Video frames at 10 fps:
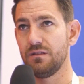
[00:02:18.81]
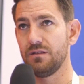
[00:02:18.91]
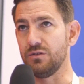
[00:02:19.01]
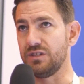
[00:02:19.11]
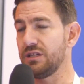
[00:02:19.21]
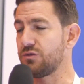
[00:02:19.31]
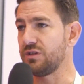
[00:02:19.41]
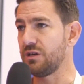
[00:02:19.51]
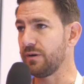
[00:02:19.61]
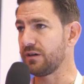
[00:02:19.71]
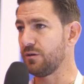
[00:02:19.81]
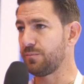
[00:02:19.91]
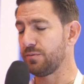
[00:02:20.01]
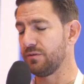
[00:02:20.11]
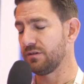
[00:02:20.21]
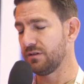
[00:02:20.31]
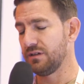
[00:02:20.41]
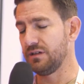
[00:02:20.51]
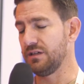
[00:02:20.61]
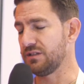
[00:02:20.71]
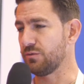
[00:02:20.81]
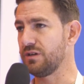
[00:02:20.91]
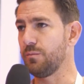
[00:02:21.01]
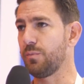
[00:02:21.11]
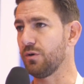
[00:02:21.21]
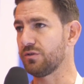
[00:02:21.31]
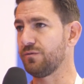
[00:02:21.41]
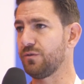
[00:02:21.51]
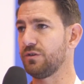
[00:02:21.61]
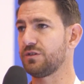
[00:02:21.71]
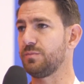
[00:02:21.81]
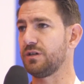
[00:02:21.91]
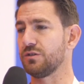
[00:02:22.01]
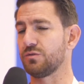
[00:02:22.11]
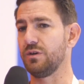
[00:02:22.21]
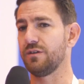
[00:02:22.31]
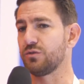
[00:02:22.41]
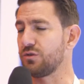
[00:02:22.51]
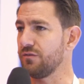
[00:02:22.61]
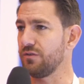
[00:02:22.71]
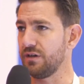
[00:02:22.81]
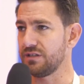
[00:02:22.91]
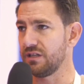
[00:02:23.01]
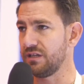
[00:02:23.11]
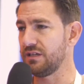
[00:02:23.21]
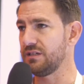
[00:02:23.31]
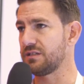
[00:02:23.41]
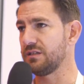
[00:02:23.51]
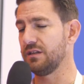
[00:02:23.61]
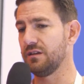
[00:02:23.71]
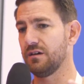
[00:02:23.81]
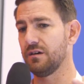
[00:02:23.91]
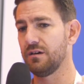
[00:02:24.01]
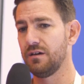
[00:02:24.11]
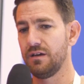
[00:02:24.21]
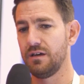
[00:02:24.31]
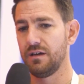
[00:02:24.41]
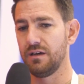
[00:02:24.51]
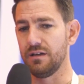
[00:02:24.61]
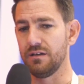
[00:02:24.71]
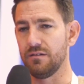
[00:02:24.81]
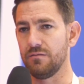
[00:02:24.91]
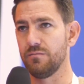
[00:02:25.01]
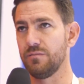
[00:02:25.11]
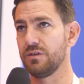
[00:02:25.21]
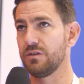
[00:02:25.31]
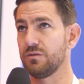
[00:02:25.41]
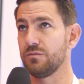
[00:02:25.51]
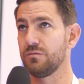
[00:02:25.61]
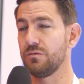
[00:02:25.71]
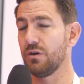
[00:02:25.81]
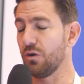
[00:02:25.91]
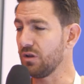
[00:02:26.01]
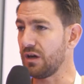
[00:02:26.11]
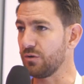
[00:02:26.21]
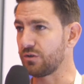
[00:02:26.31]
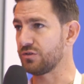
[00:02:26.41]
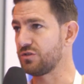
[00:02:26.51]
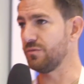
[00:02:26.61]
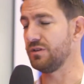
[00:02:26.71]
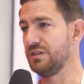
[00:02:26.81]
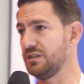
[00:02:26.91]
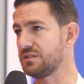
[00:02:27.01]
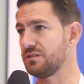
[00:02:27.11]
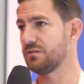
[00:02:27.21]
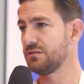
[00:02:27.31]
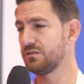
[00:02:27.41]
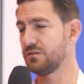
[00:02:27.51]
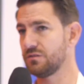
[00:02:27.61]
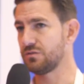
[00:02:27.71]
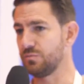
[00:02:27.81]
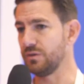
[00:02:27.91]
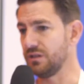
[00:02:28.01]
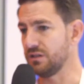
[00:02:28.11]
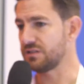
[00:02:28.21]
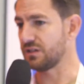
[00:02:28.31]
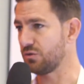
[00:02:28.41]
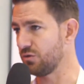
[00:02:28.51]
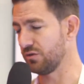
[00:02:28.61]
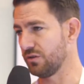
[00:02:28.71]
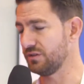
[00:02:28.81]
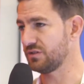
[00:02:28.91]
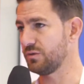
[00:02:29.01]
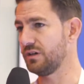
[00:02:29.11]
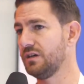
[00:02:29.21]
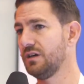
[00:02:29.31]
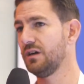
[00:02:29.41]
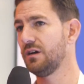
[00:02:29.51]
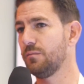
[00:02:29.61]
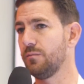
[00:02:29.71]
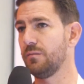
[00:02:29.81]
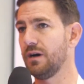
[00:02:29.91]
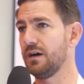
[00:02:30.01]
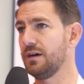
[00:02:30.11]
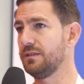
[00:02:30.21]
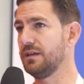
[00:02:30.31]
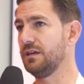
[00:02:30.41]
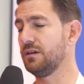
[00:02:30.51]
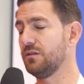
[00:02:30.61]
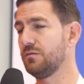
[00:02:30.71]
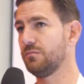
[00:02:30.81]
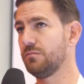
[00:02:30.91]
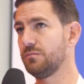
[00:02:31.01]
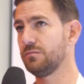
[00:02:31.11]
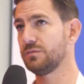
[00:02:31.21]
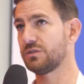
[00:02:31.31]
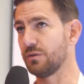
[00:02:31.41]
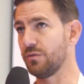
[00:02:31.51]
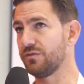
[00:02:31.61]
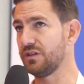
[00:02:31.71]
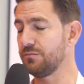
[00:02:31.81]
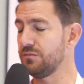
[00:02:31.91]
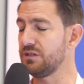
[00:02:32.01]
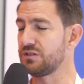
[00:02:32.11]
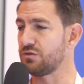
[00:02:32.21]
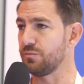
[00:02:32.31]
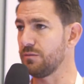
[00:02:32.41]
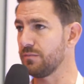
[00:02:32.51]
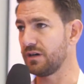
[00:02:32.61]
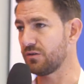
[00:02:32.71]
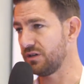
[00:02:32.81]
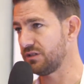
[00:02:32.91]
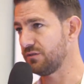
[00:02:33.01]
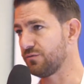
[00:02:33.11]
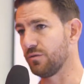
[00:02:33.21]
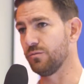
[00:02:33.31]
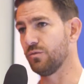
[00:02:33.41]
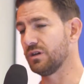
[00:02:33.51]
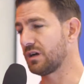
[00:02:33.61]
the day-to-day backup is really important for us because we have to cover SLAs and all our customer needs to be secured on this way. They some of them needs to be migrated from one